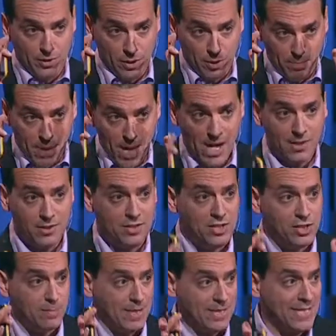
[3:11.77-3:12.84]
their
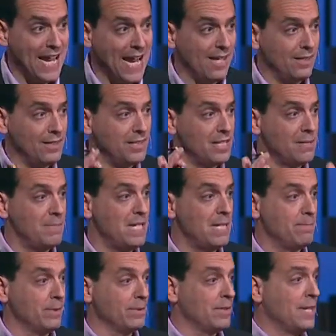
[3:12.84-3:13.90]
policies about talent and
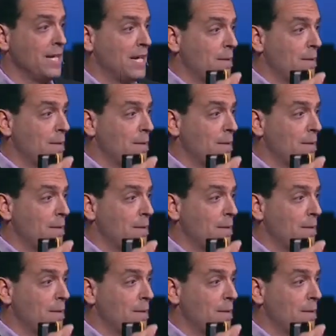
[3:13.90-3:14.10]
people,